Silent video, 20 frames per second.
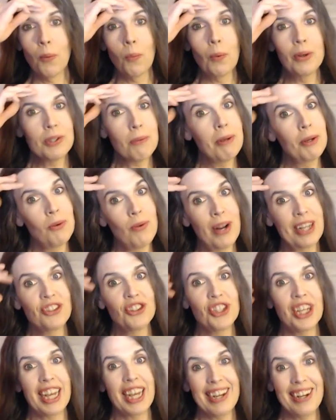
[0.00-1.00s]
was a bit
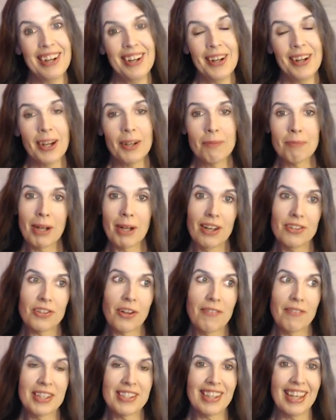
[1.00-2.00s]
wrenching, because
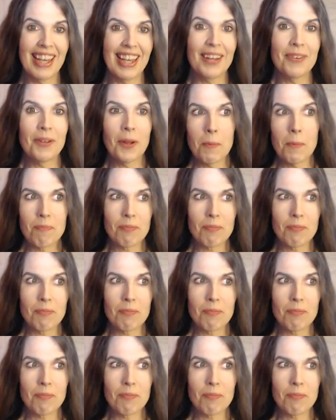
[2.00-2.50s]
obviously